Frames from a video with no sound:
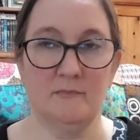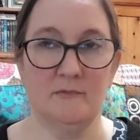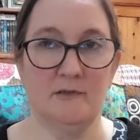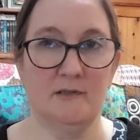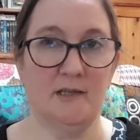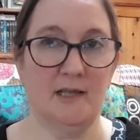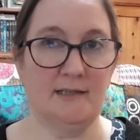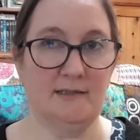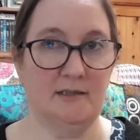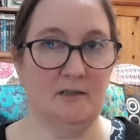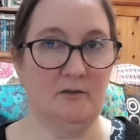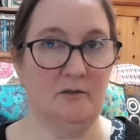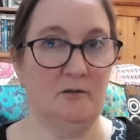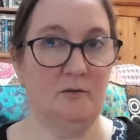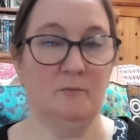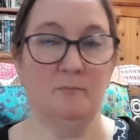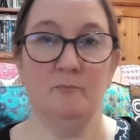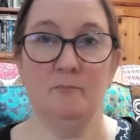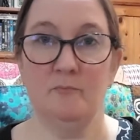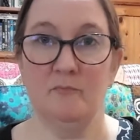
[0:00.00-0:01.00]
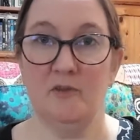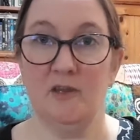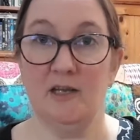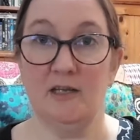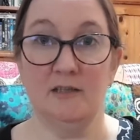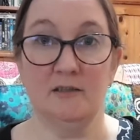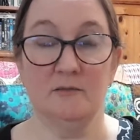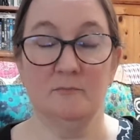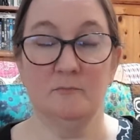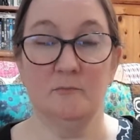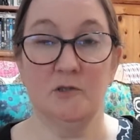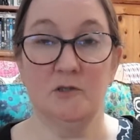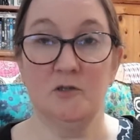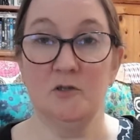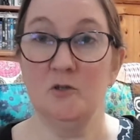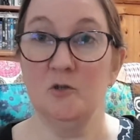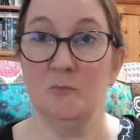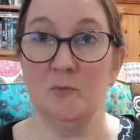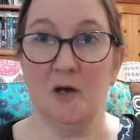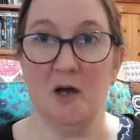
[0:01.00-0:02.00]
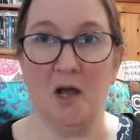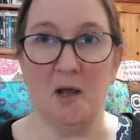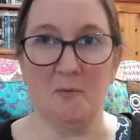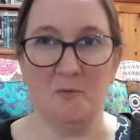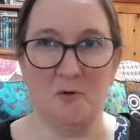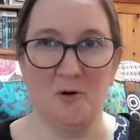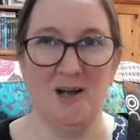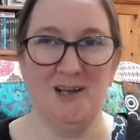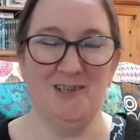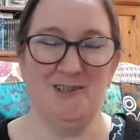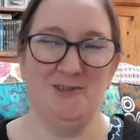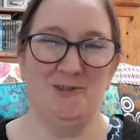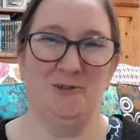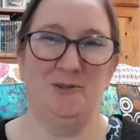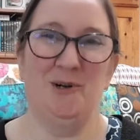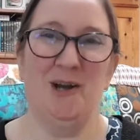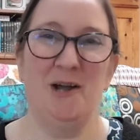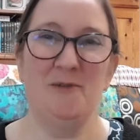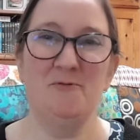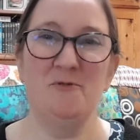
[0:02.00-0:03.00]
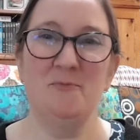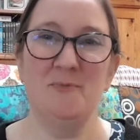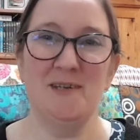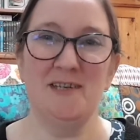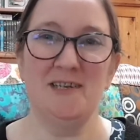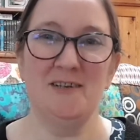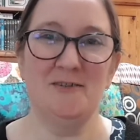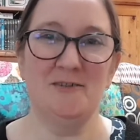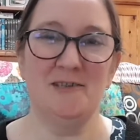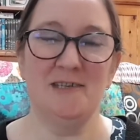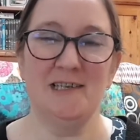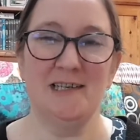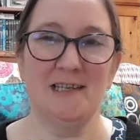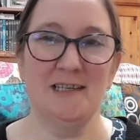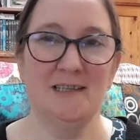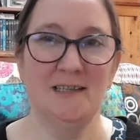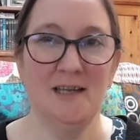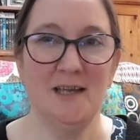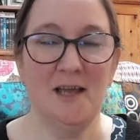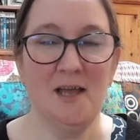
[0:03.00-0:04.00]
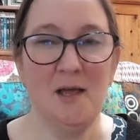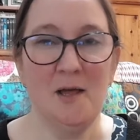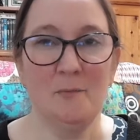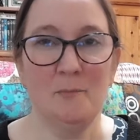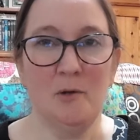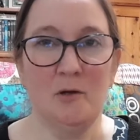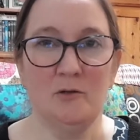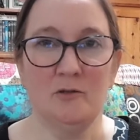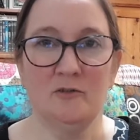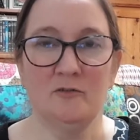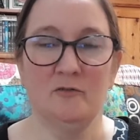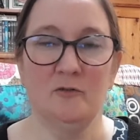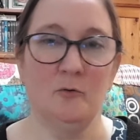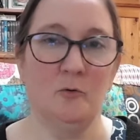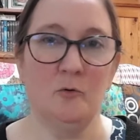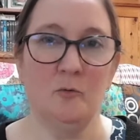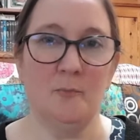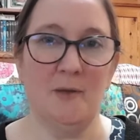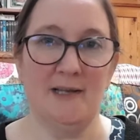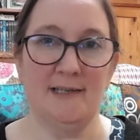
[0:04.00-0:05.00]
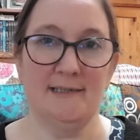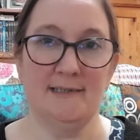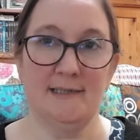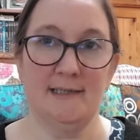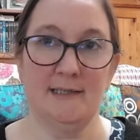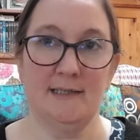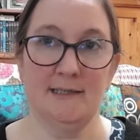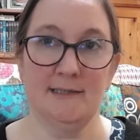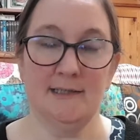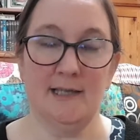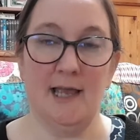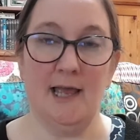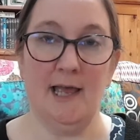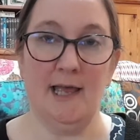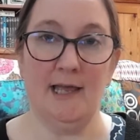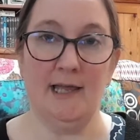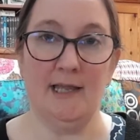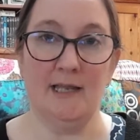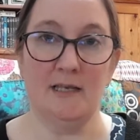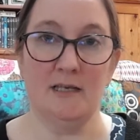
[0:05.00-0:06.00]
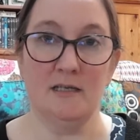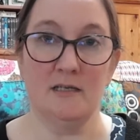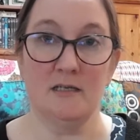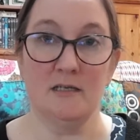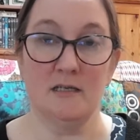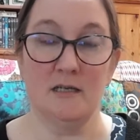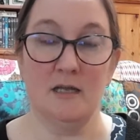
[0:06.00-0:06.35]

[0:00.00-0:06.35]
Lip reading: there's other things to do, but I am quite sure I will be using it both for basics and